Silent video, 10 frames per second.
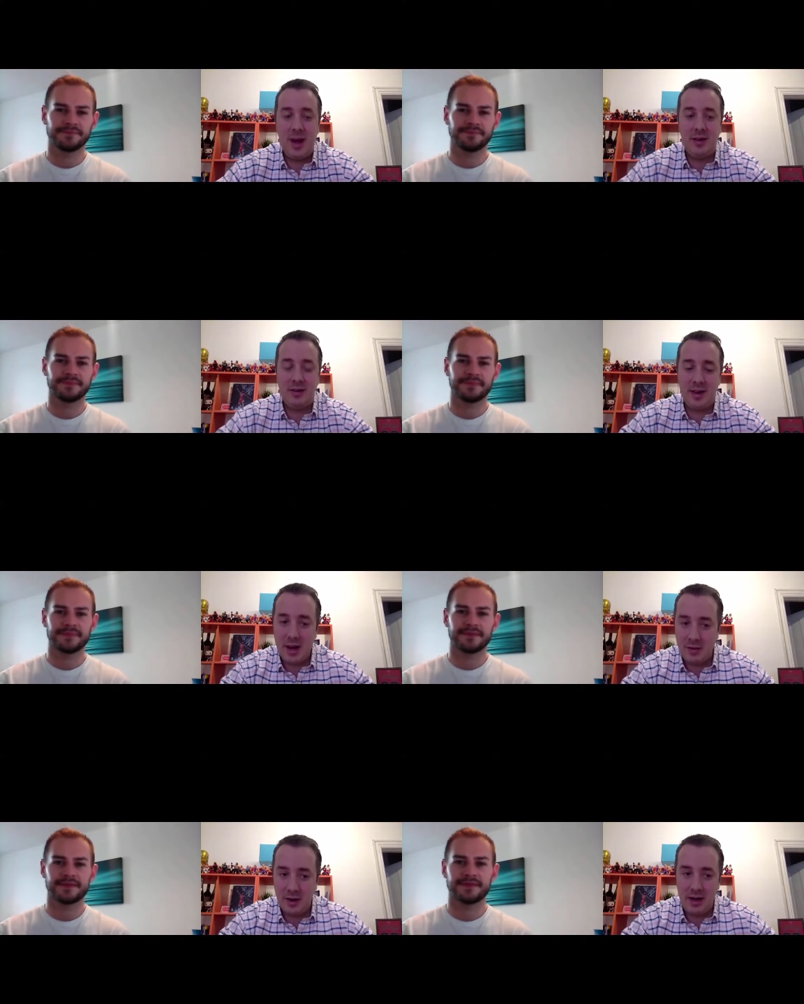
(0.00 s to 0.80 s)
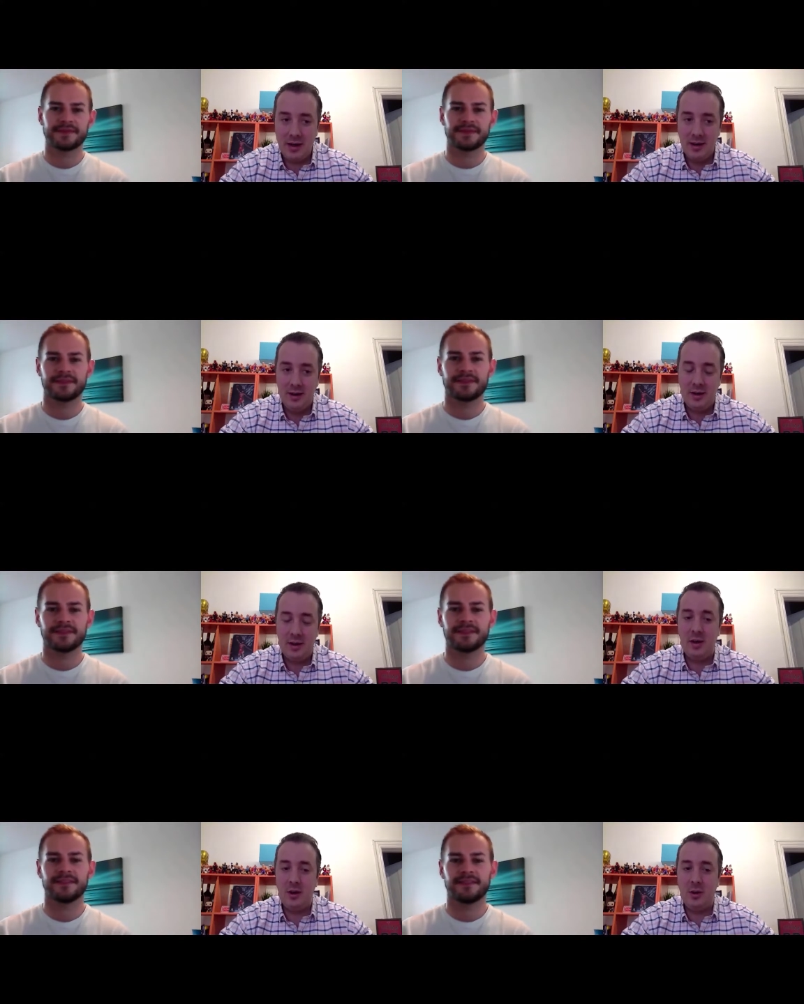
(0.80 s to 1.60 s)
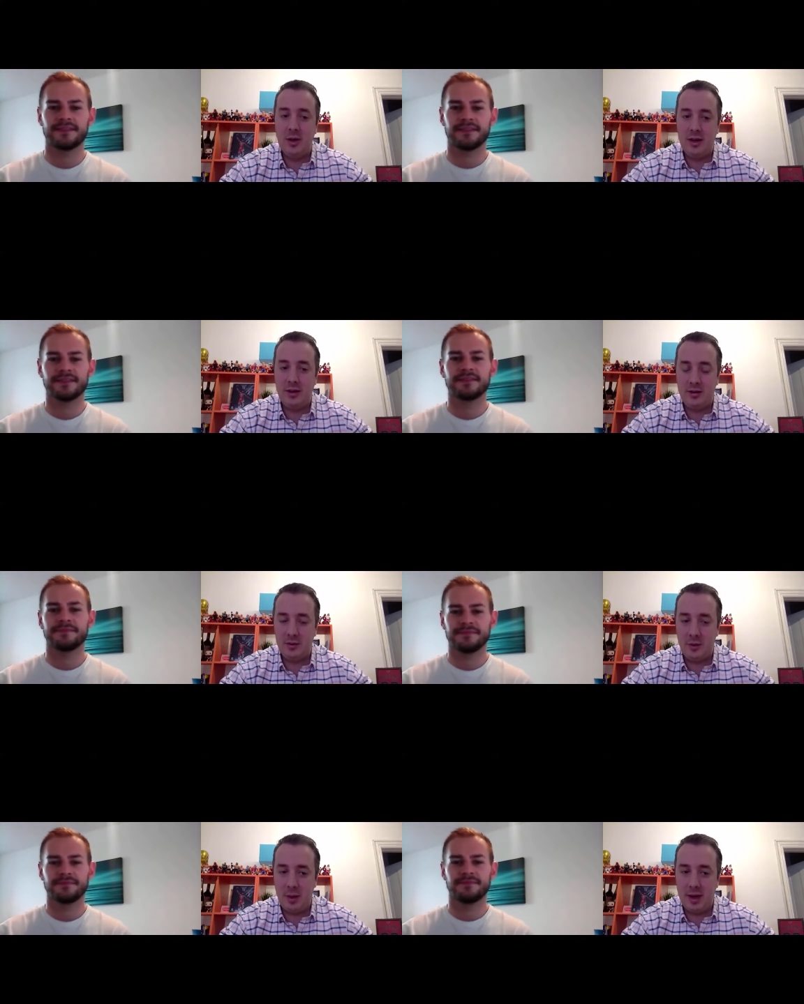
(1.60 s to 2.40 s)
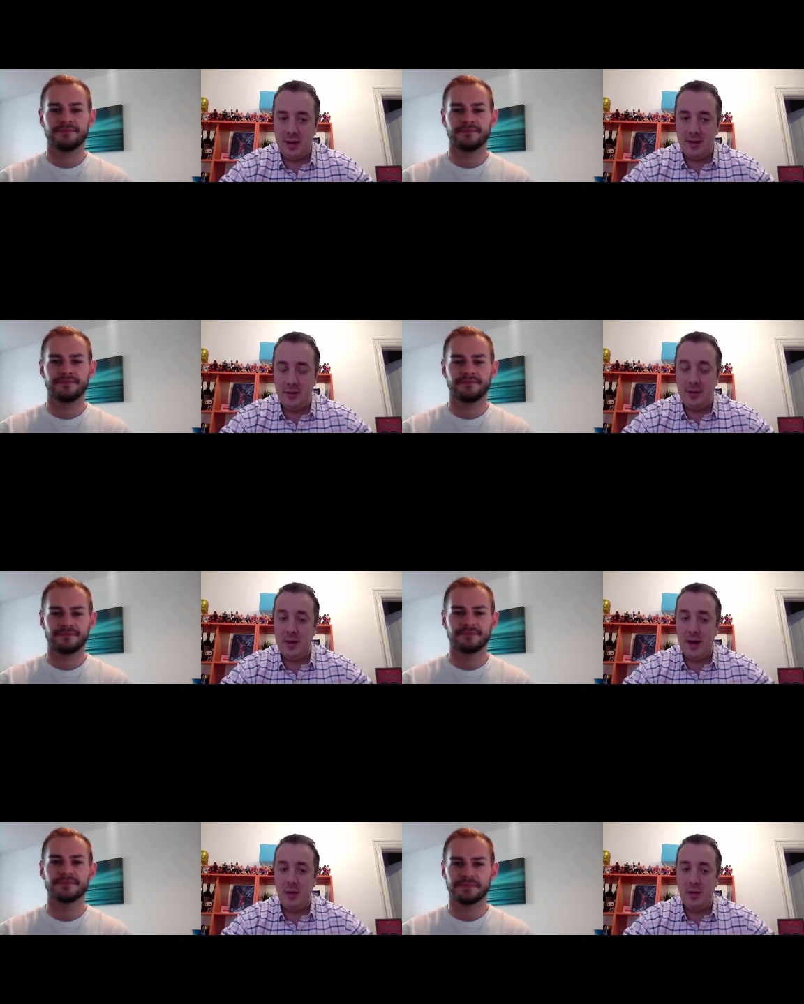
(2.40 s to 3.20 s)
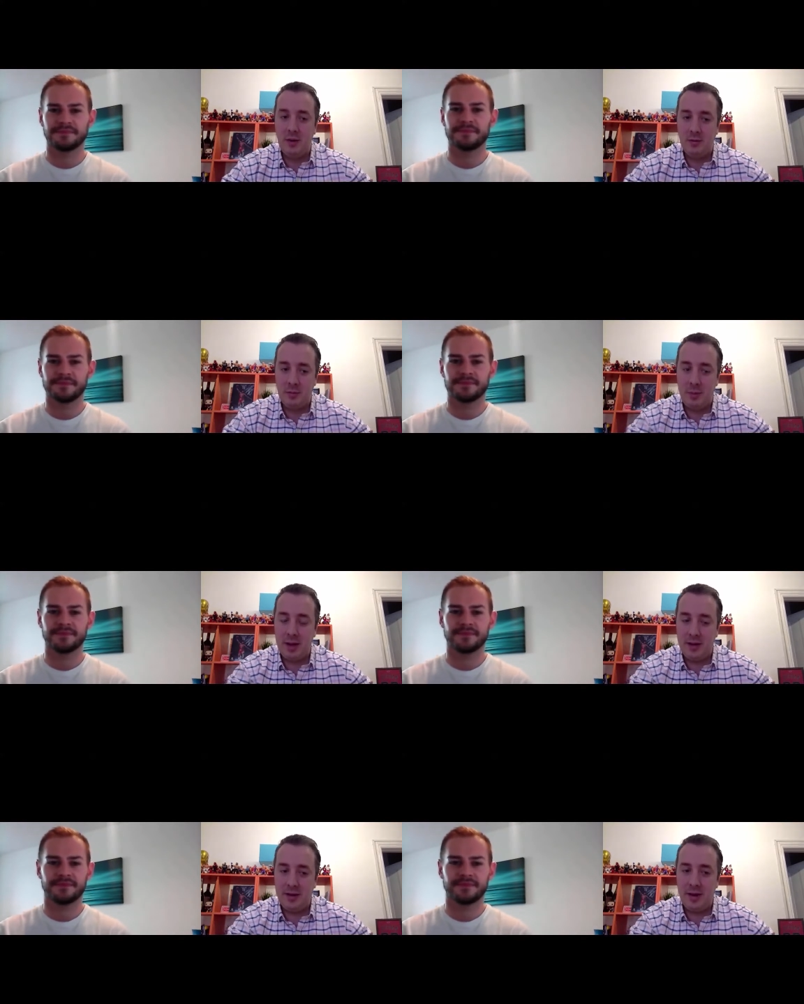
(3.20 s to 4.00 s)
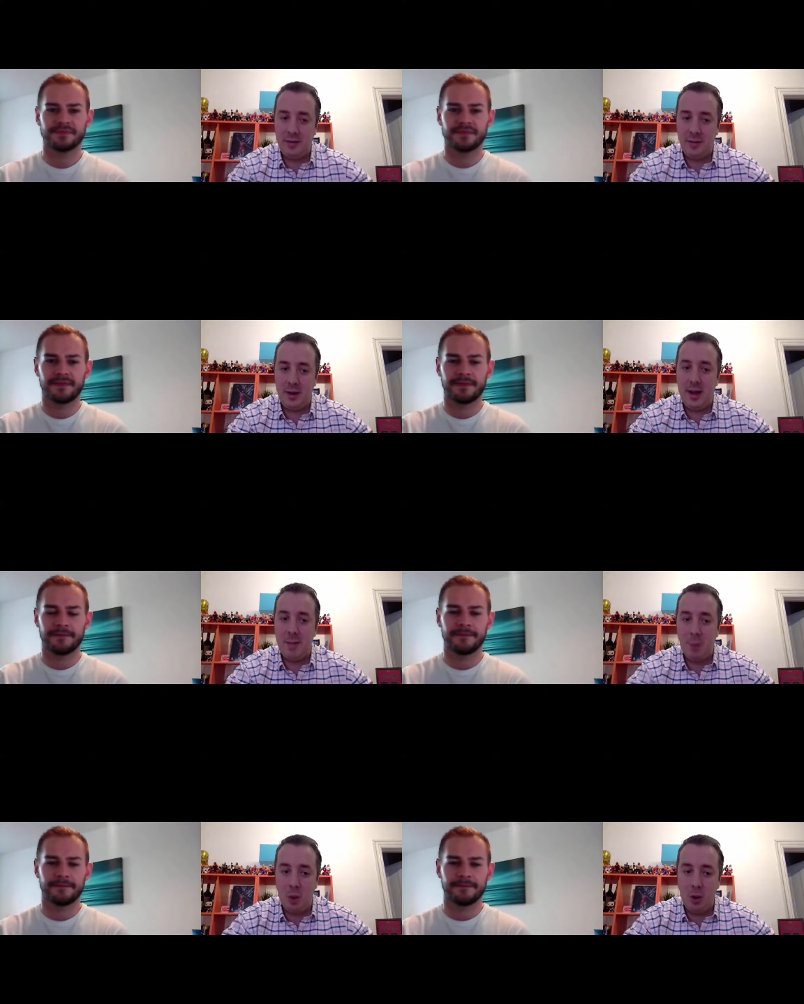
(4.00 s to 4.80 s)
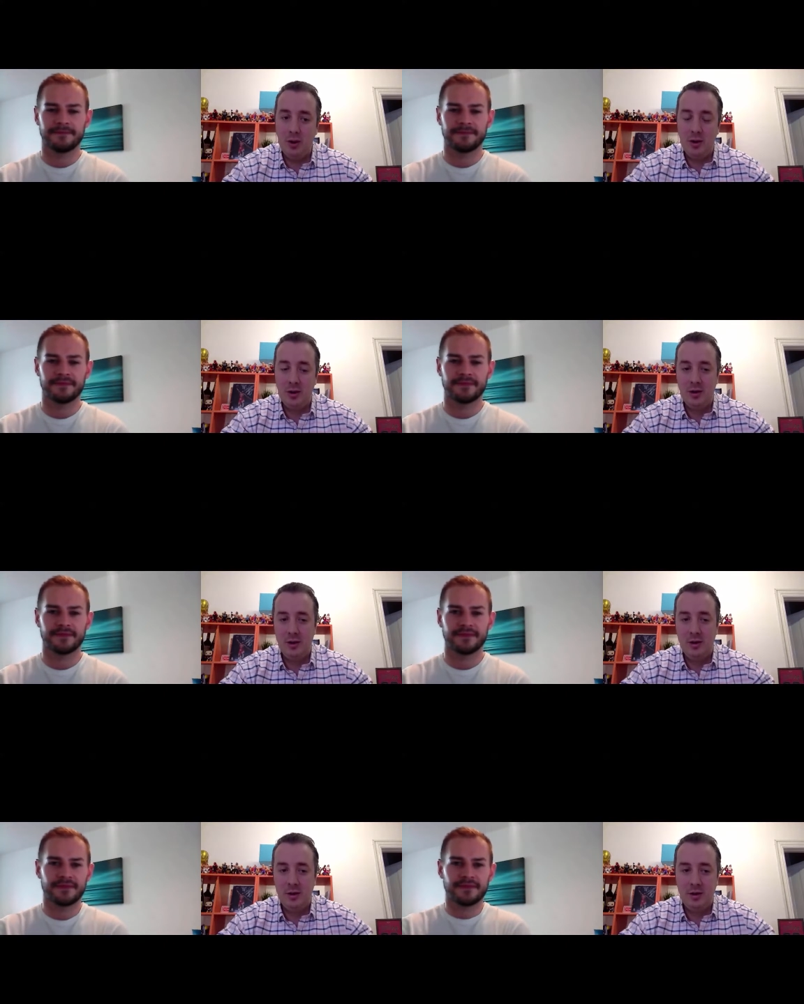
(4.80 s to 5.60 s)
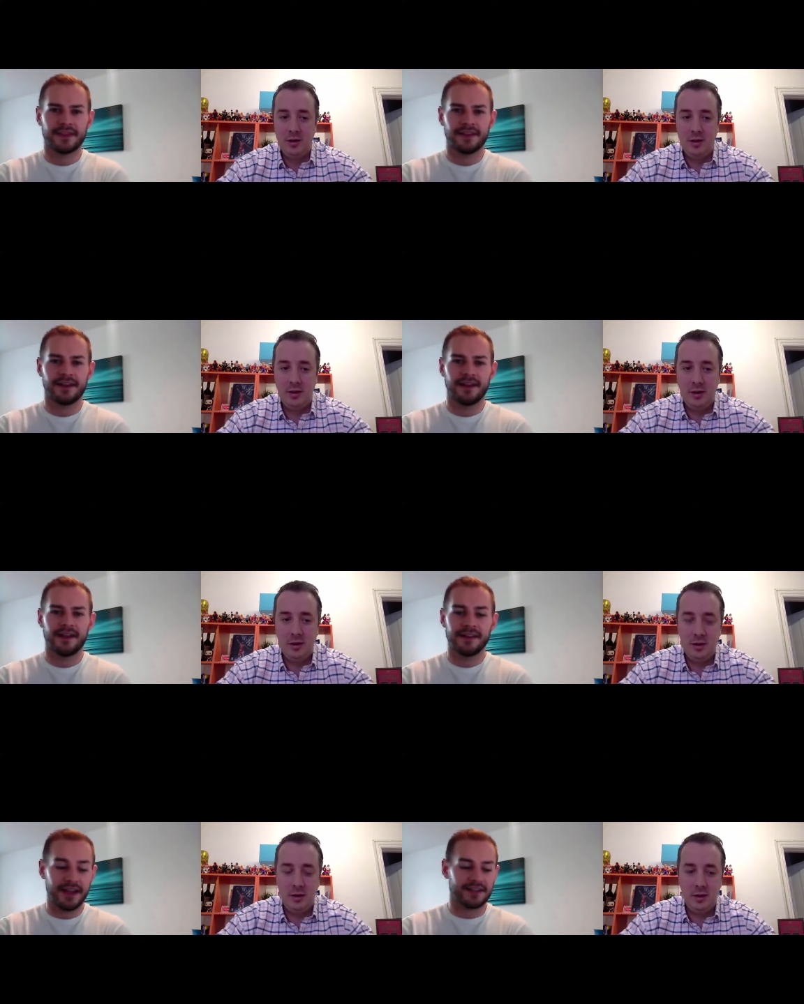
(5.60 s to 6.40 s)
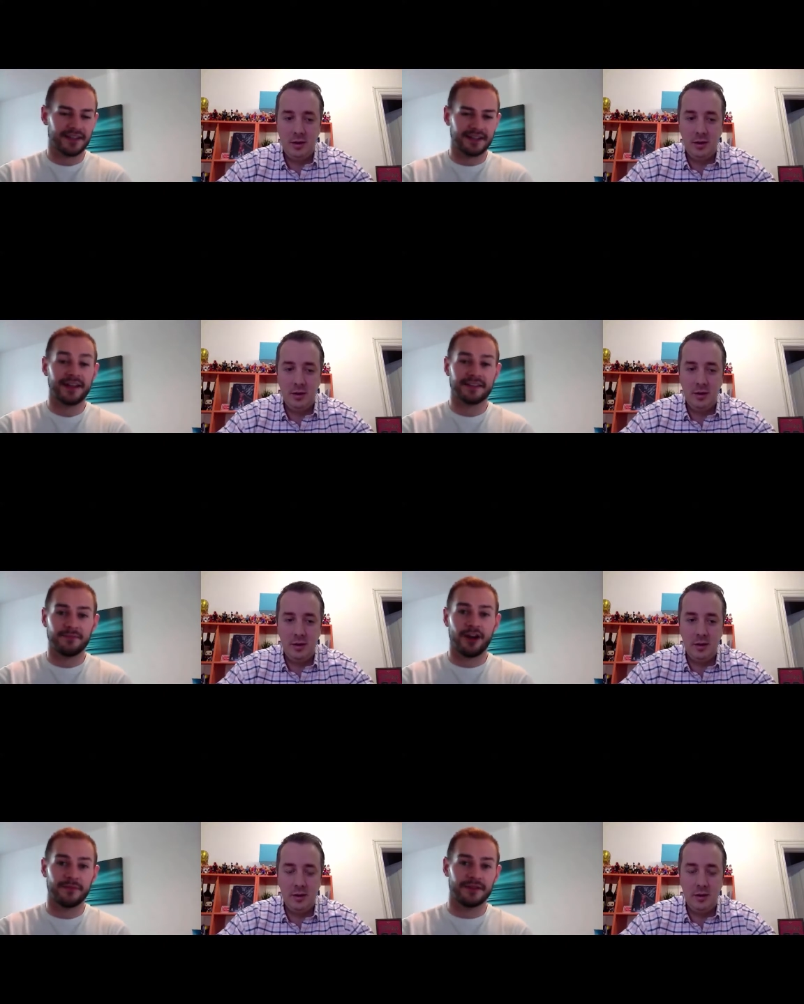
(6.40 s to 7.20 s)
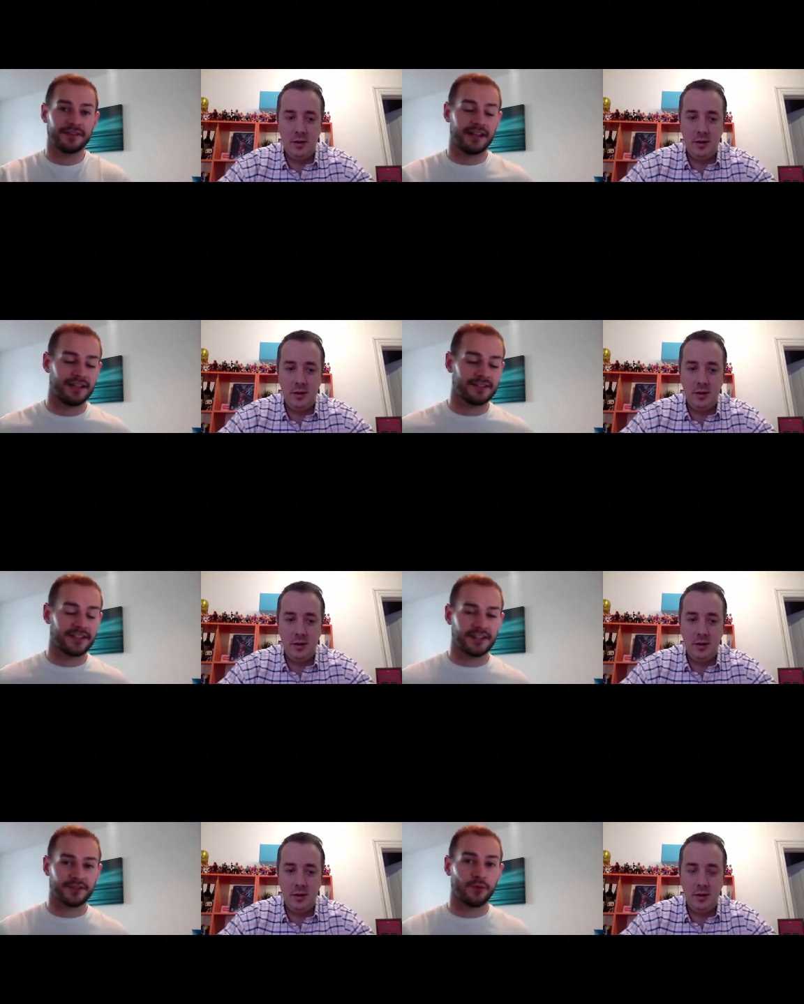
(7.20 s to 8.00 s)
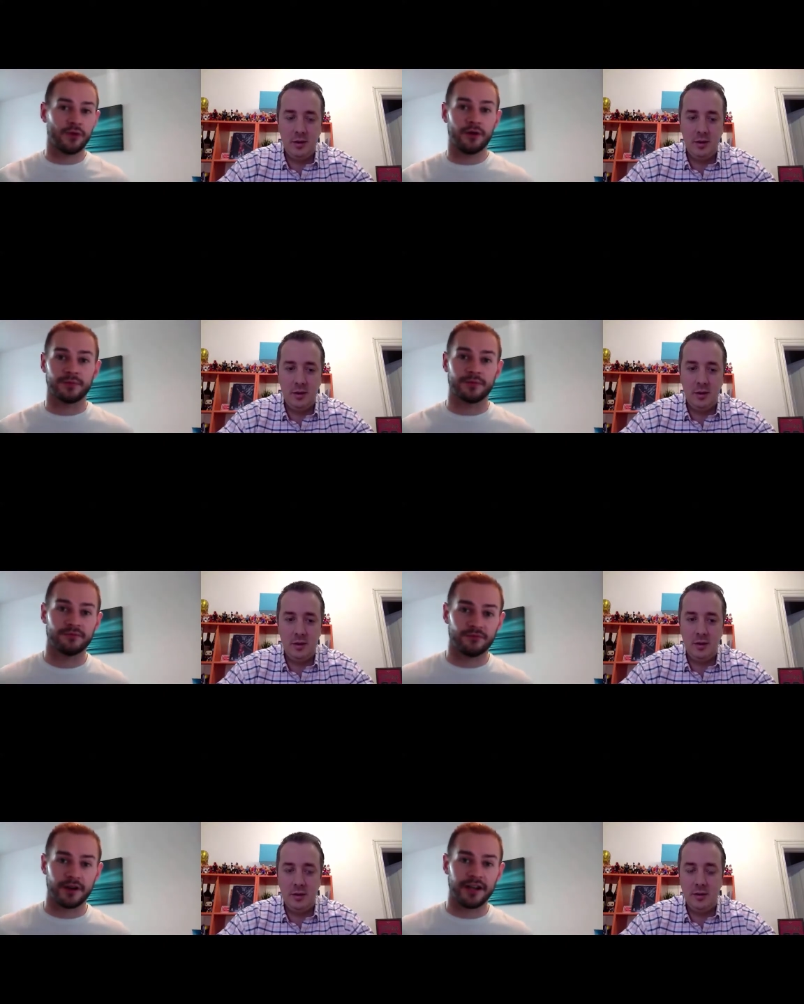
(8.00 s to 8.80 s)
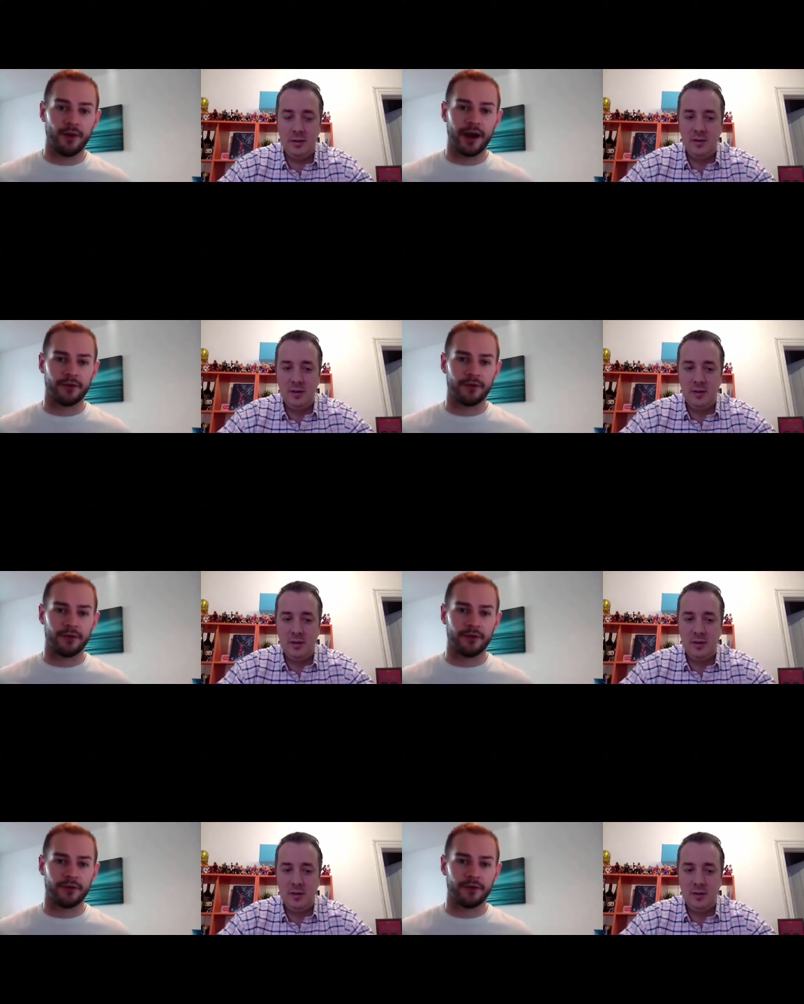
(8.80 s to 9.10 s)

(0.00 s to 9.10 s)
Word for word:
Speaker 1: a salary that you needed to replace. Have you now replaced that fully and more?
Speaker 2: Yes, at, at the moment, it's it's all gone really well.